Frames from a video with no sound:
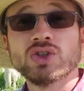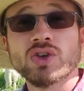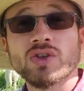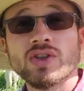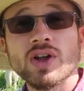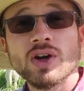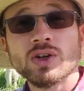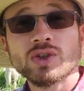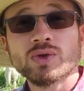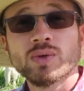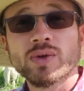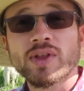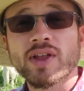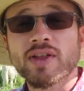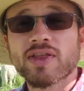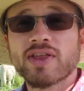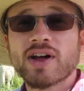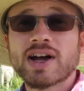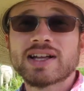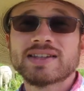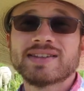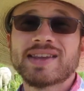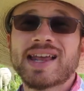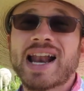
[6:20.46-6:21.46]
So those were the
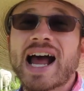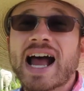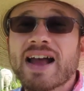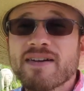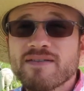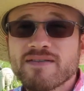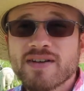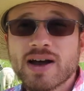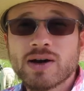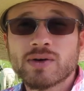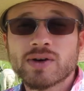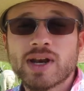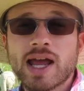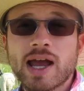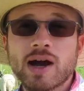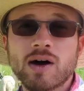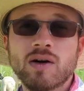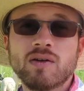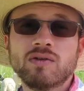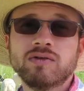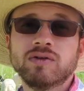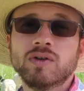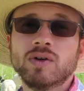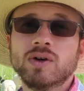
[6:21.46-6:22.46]
thoughts that I found
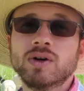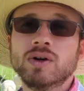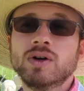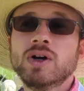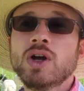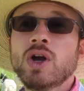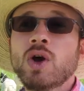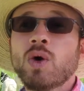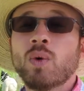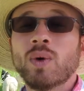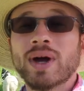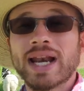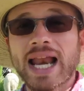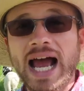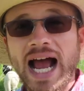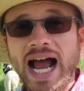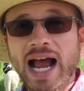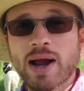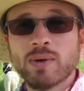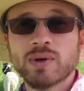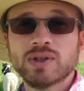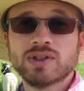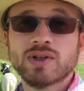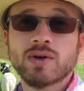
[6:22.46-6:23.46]
helpful when
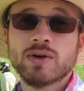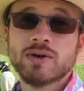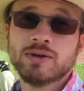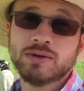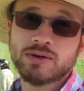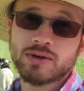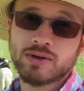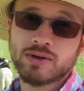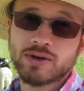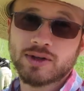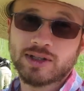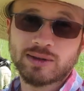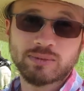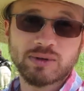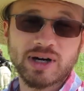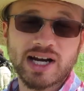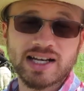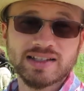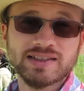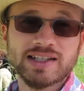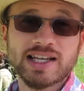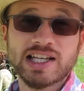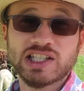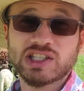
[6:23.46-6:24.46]
I was going through this
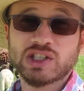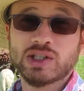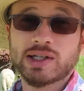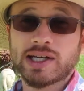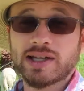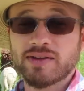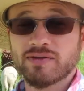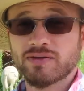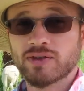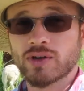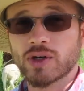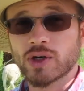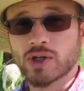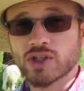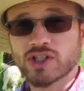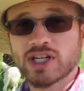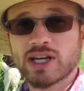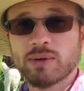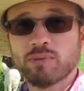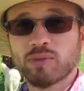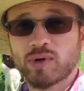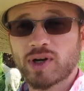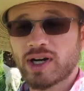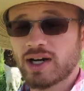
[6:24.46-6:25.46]
process looking for a
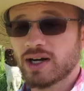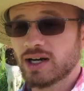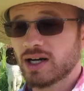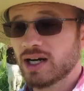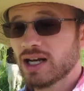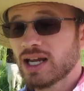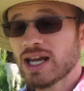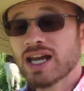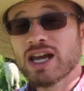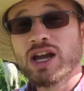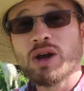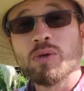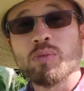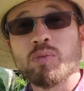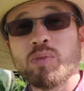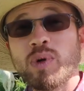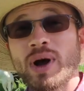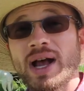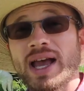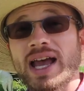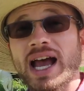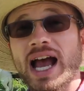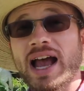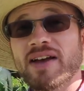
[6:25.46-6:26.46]
sheep breeder.
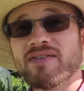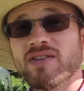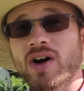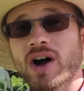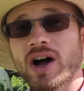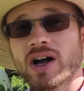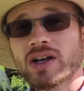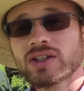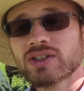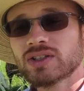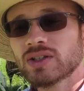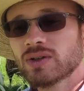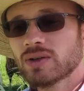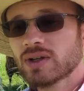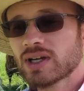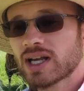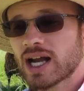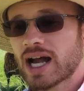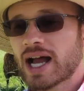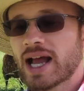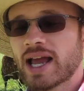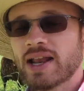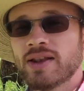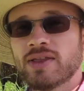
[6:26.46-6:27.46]
But I've also
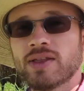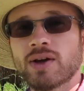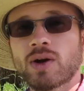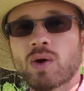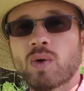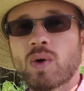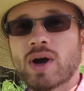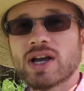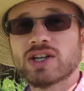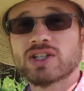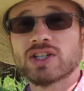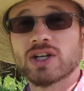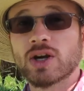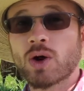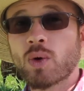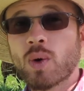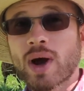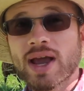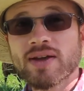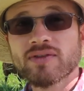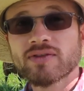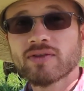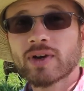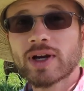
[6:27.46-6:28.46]
gotten the question
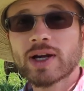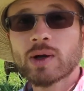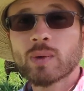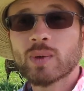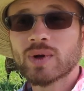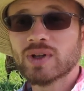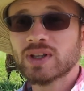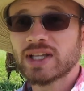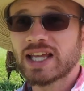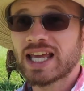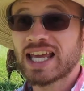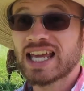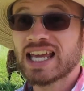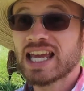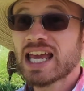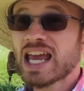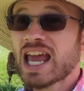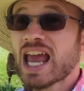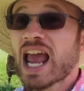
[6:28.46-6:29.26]
quite frequently,